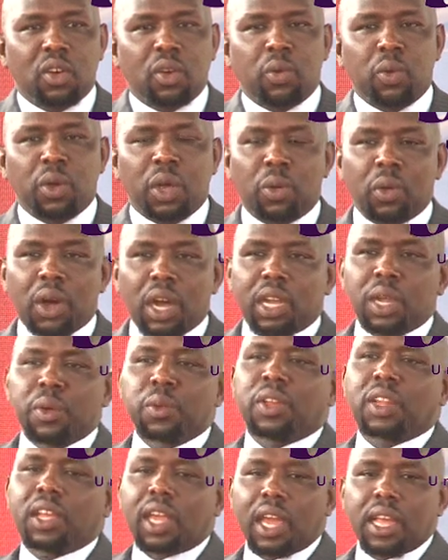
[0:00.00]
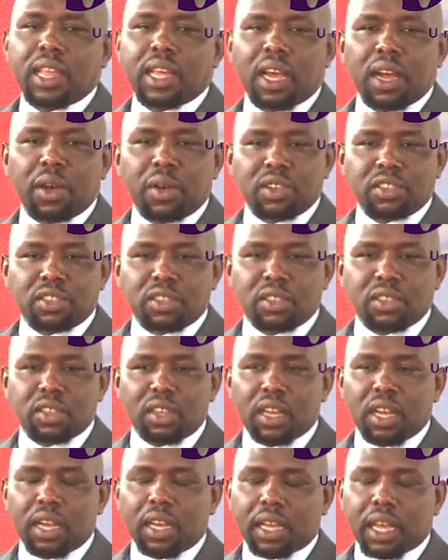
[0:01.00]
We are working with Kenya Airways,
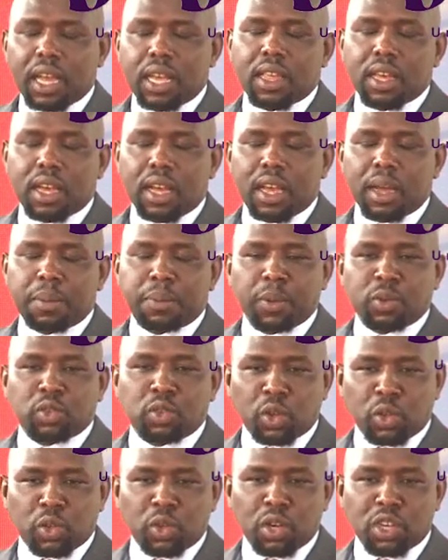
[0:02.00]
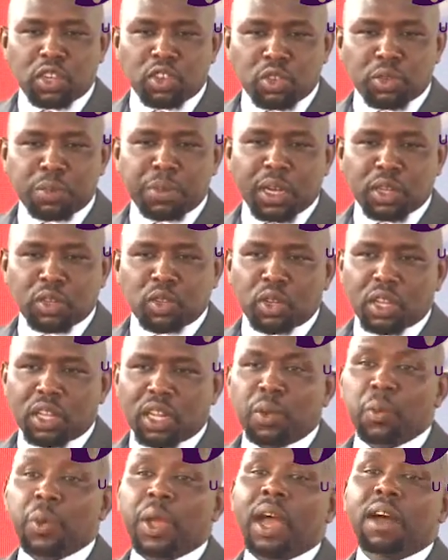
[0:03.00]
Kenya Airports Authority, to make sure
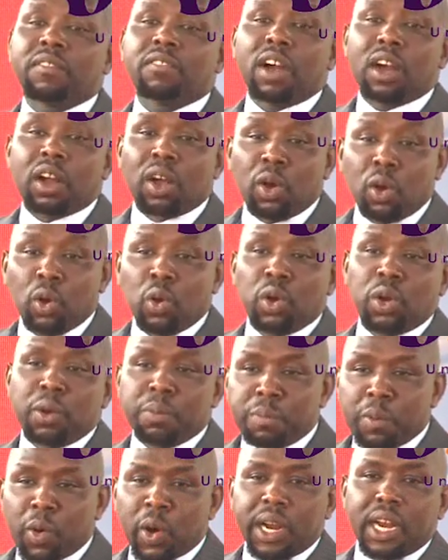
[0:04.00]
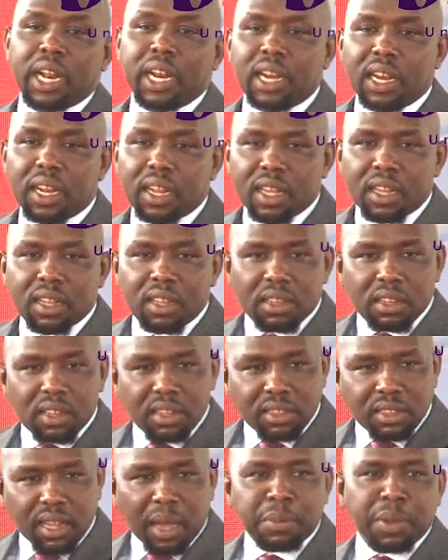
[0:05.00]
that we have a good modern
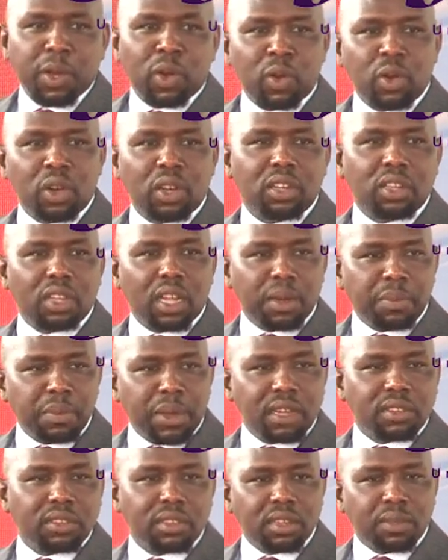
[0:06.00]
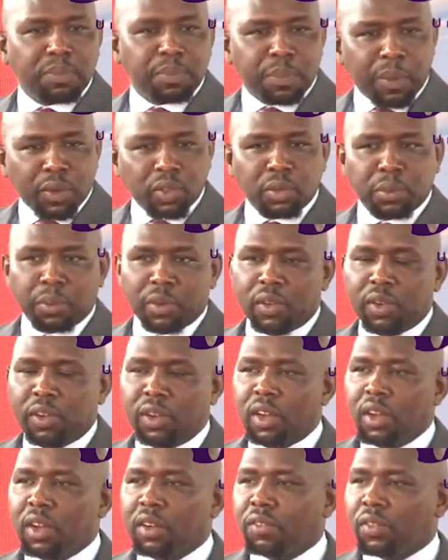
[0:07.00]
terminal that makes it possible
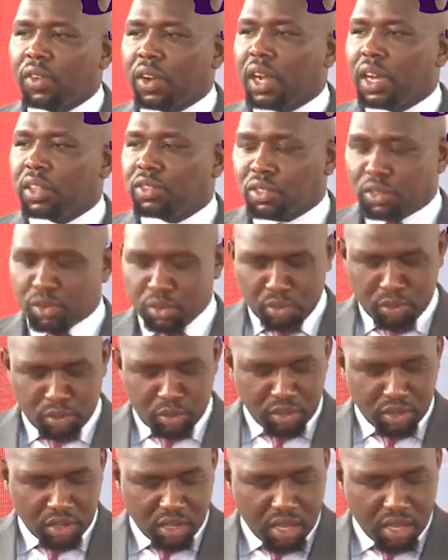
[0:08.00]
for us to,